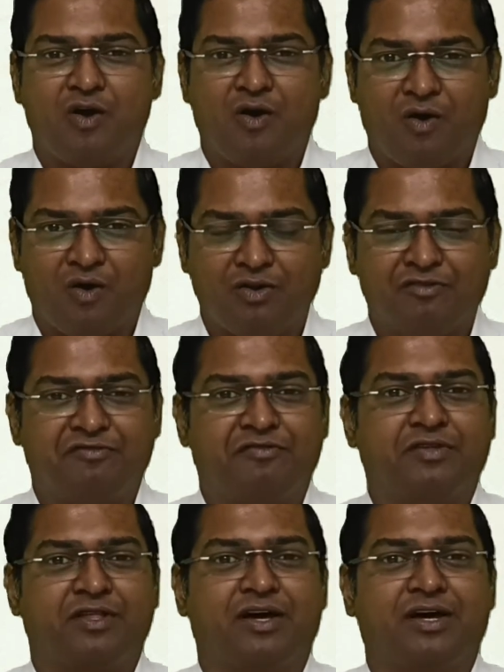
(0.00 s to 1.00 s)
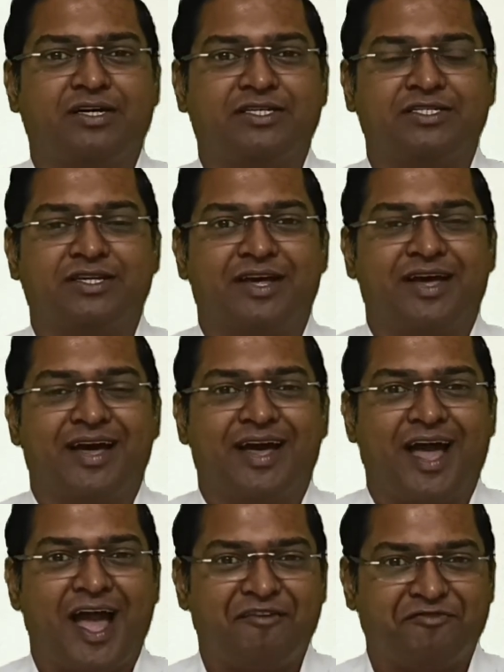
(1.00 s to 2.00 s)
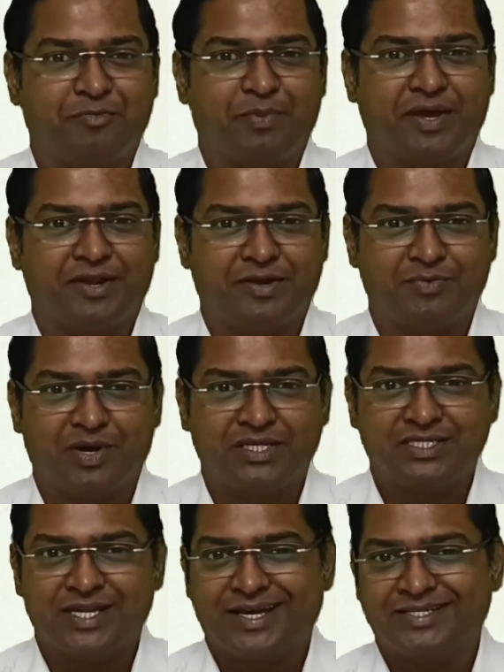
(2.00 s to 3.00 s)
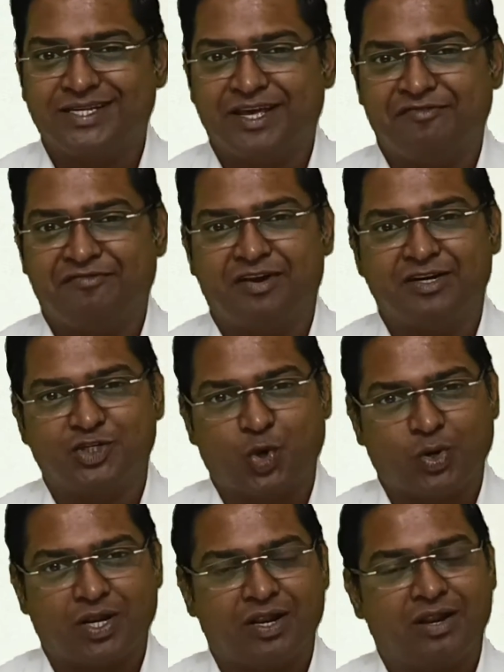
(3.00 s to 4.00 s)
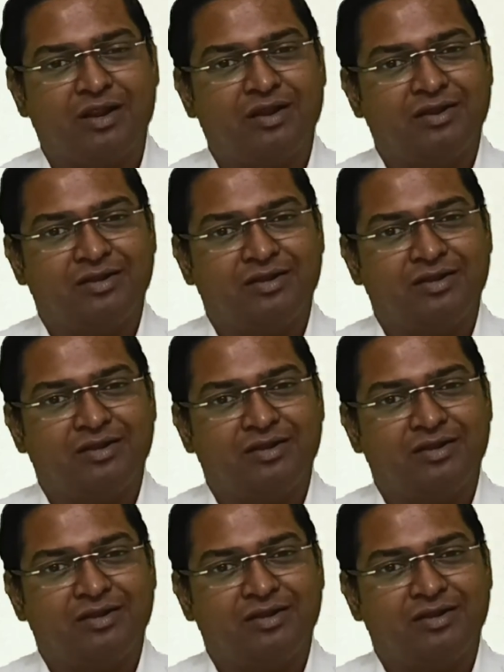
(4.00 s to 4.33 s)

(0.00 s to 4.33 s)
all of us have to pay an advance tax if our total